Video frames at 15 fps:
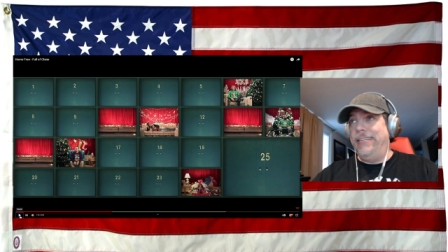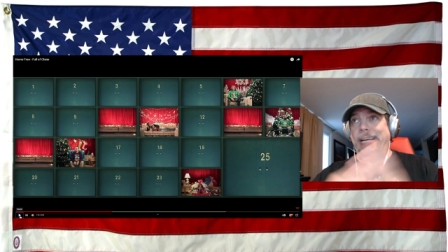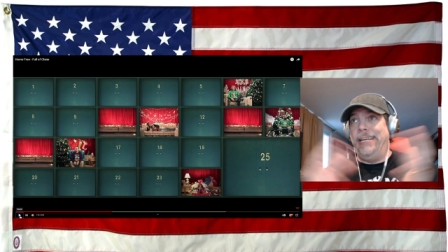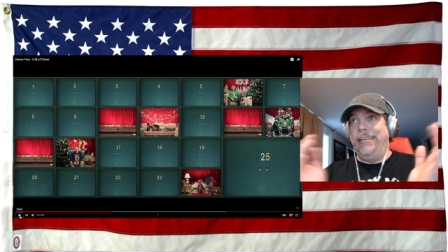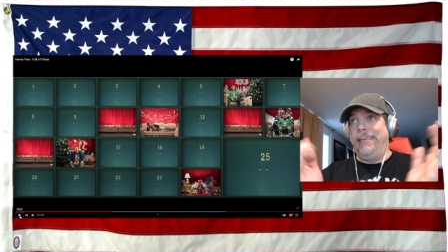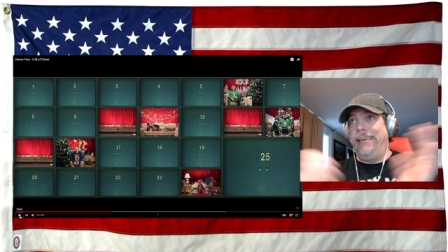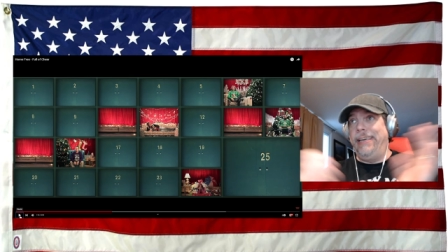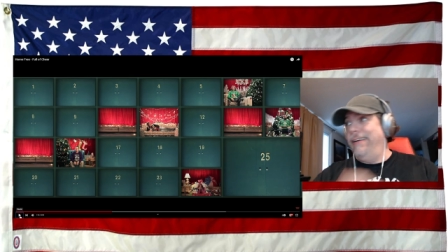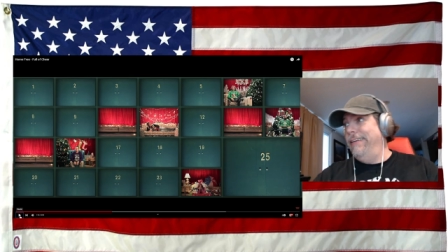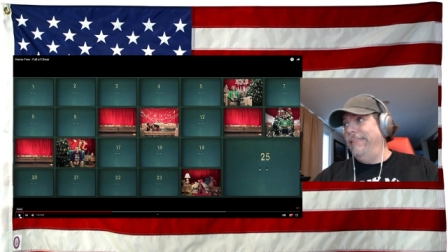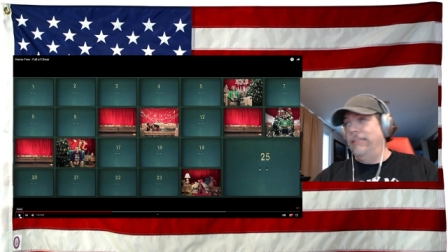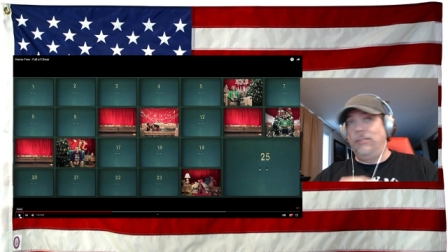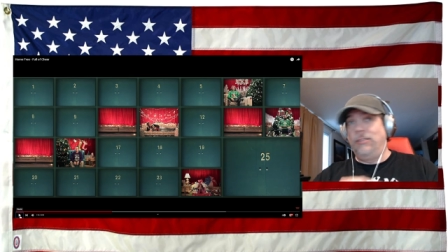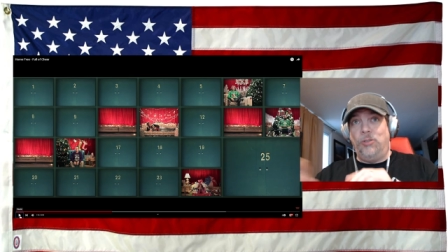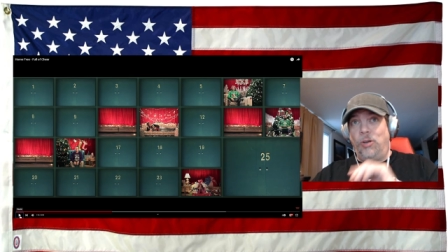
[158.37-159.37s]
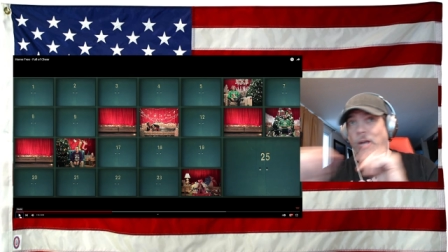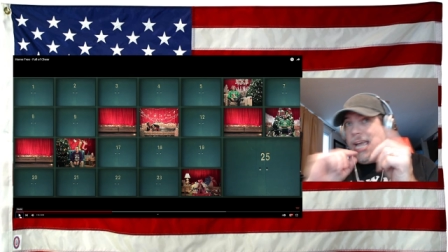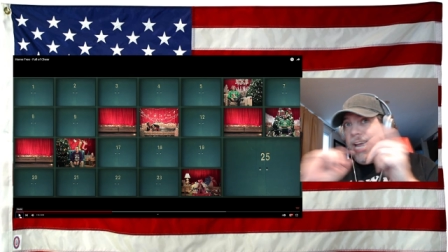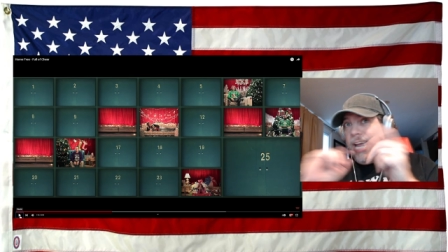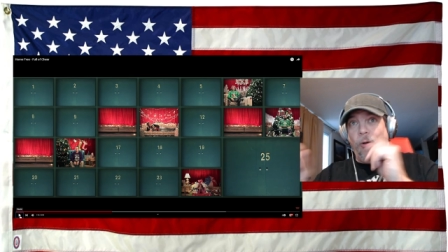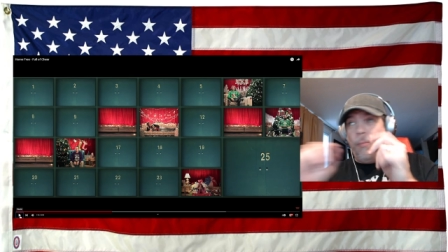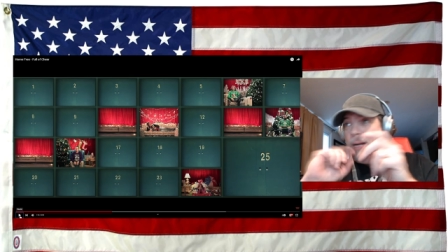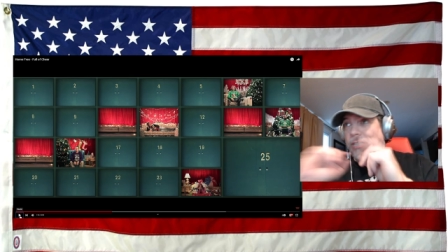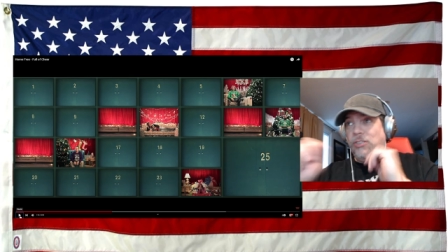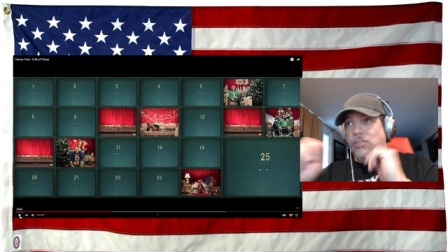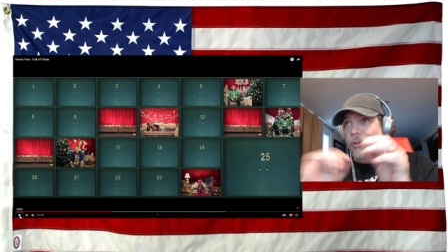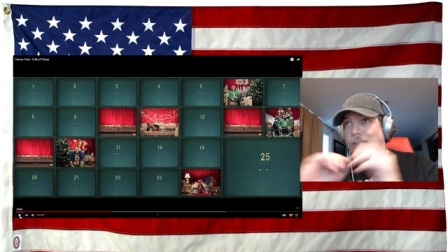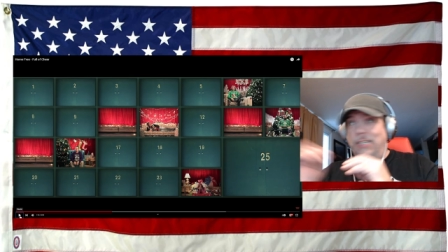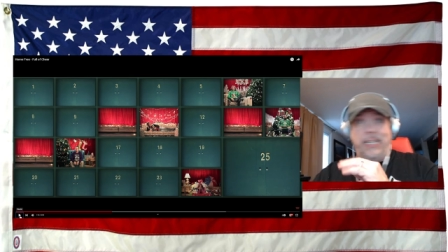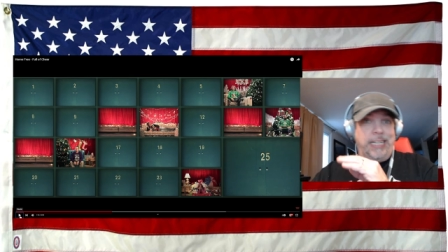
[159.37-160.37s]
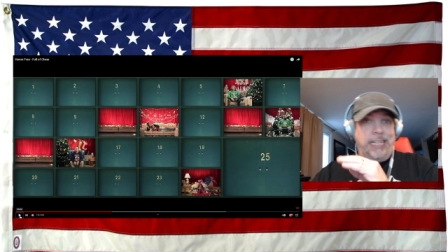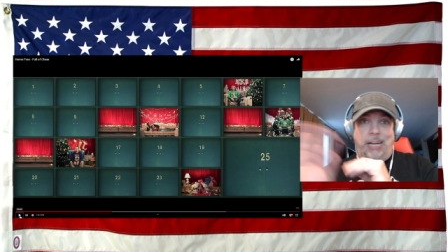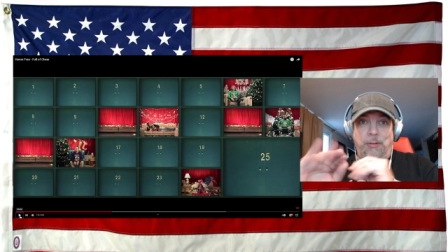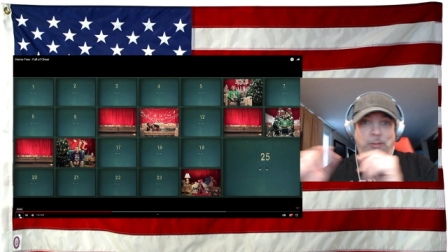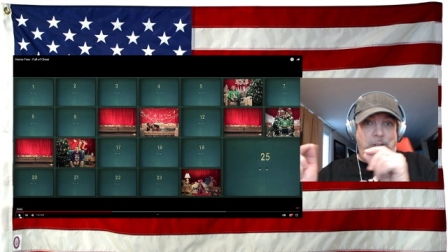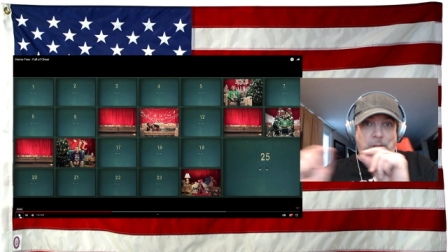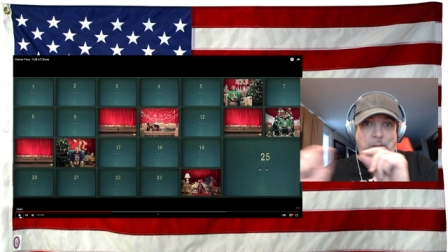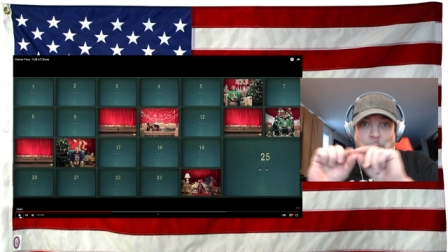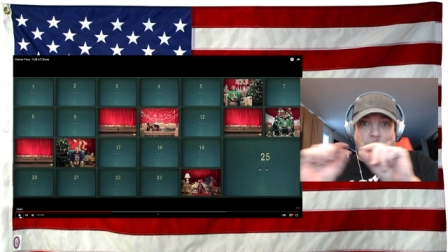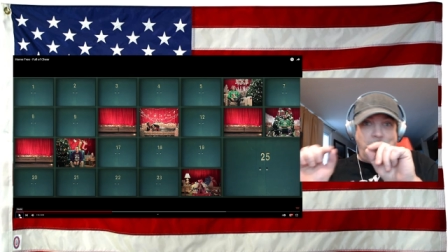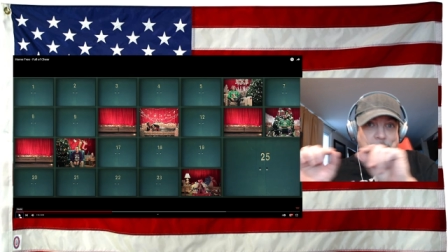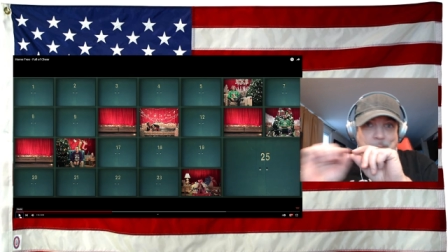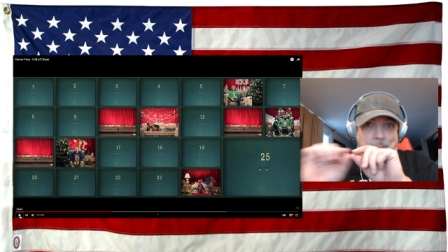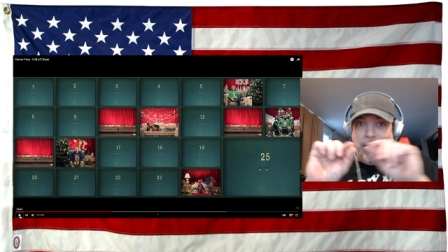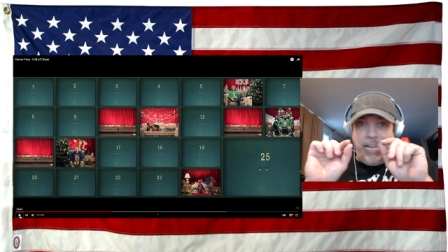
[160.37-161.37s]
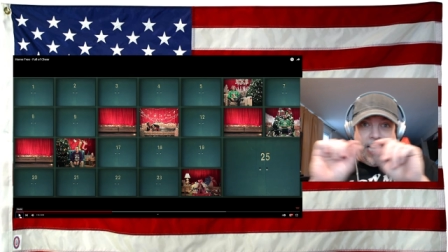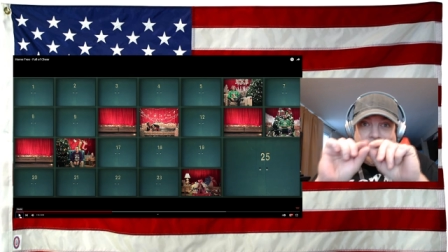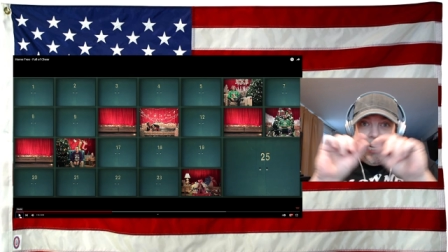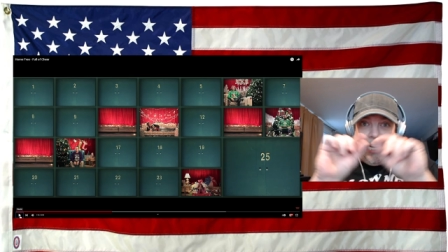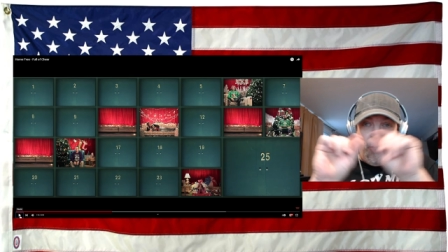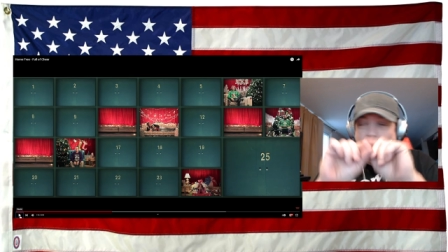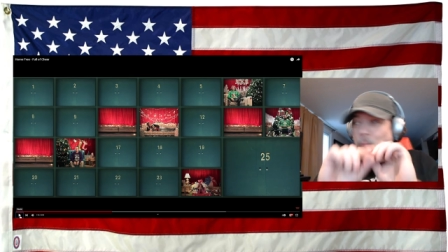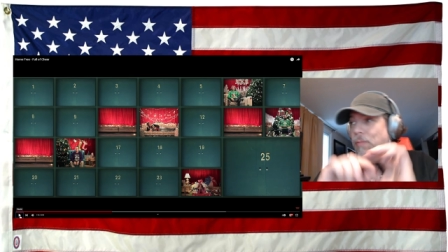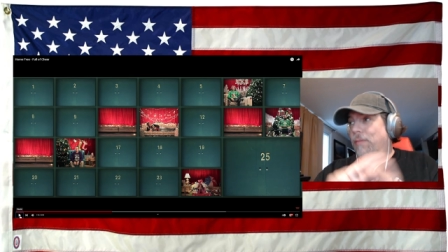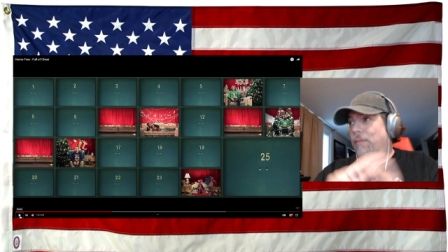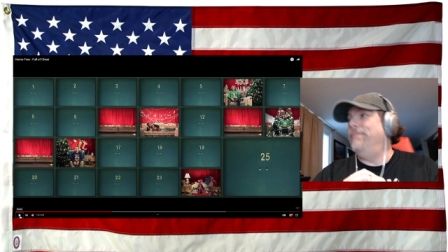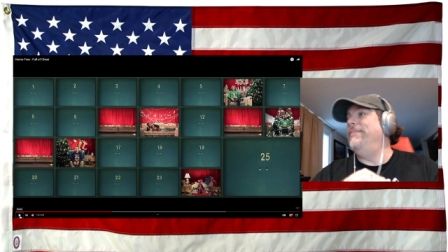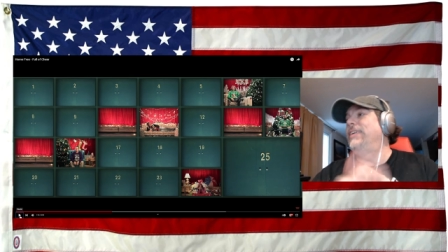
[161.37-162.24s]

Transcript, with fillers: I didn't care. I took ate all my chocolate and then closed them like I didn't open them.